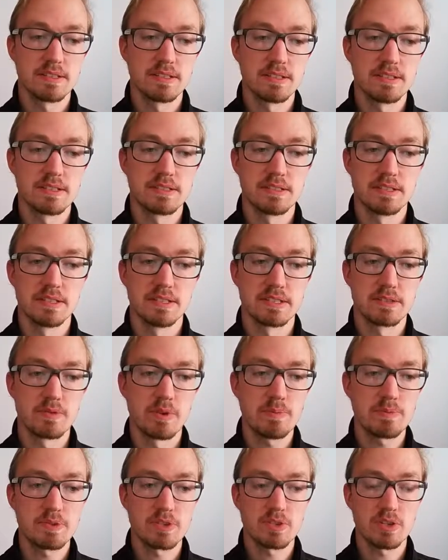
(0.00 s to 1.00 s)
is the
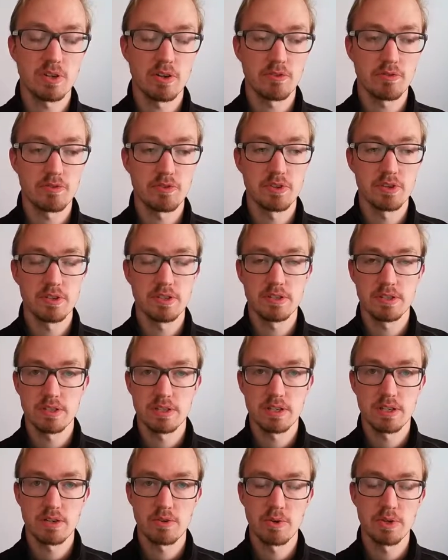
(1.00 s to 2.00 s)
description of the
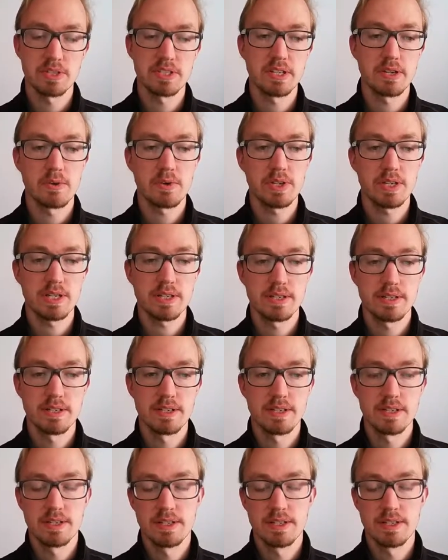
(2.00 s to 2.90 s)
criteria.